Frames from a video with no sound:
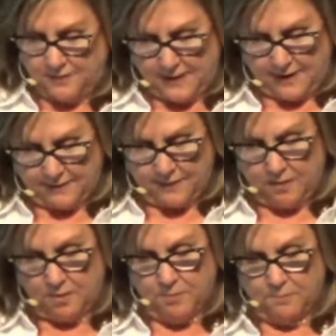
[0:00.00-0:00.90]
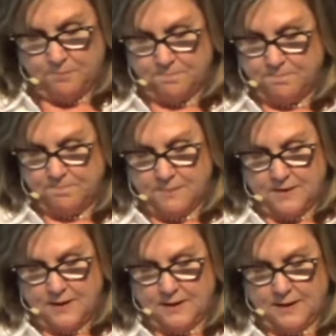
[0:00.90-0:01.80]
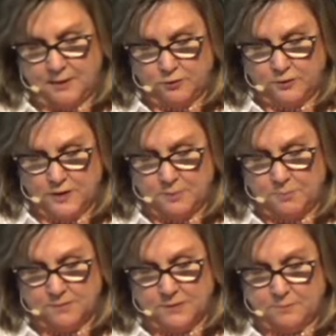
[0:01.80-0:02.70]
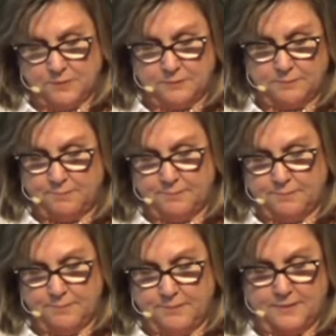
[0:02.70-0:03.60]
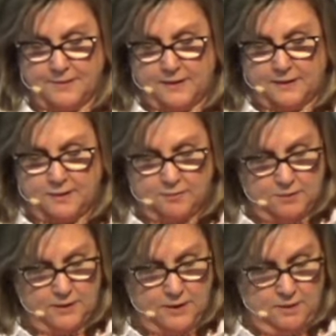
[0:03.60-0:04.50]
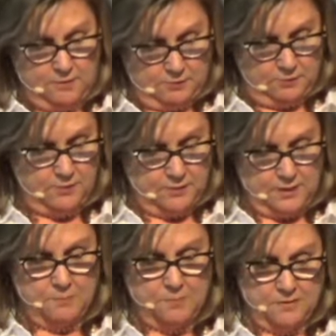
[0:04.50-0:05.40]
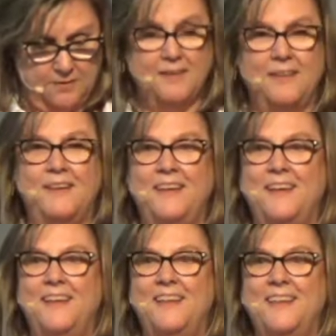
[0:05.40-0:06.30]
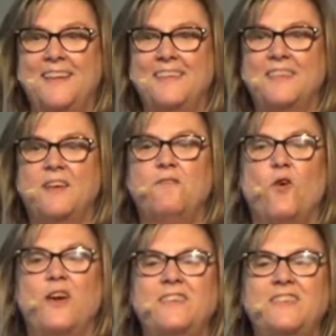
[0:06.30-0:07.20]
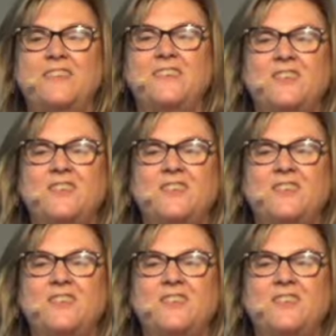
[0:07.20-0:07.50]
that, I know the name of it, but standing here right now, I don't know the name of it. The Voice